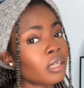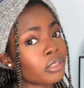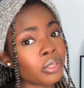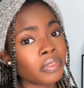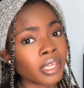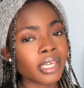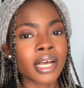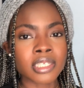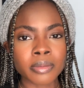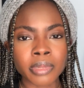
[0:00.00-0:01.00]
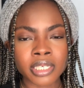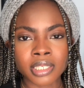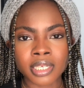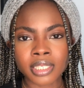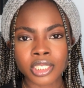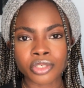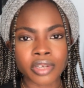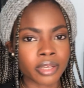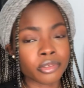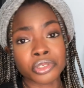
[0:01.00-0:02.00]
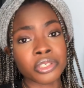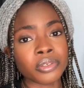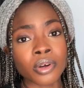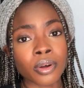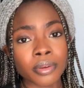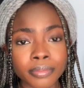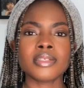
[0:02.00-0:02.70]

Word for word: Do you think it has a place in dentistry or do you not?